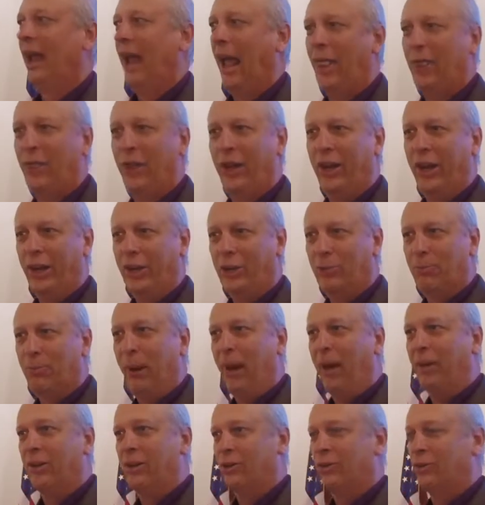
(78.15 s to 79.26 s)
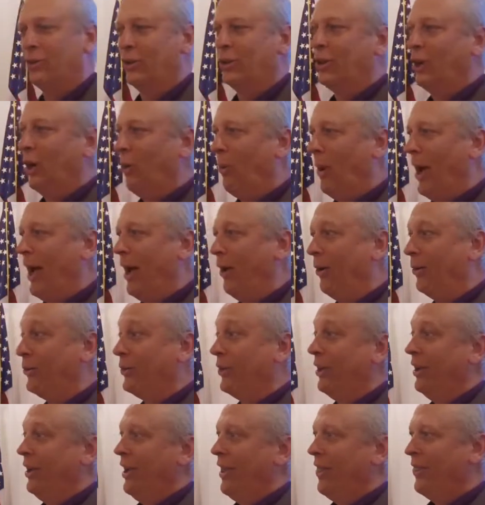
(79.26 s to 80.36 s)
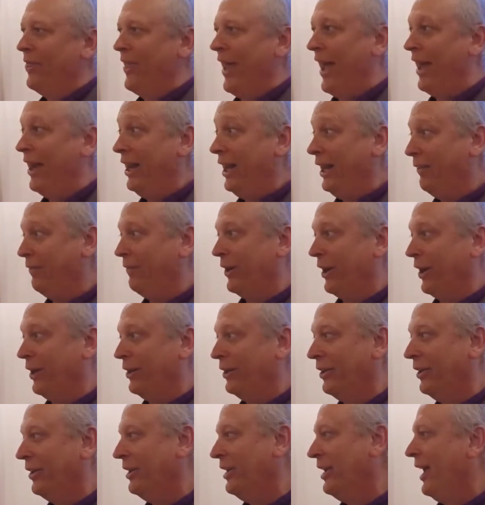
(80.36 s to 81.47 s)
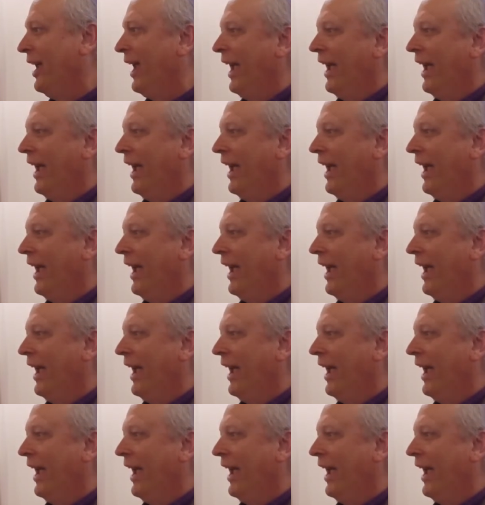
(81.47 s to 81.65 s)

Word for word: and then expect us to go out that evening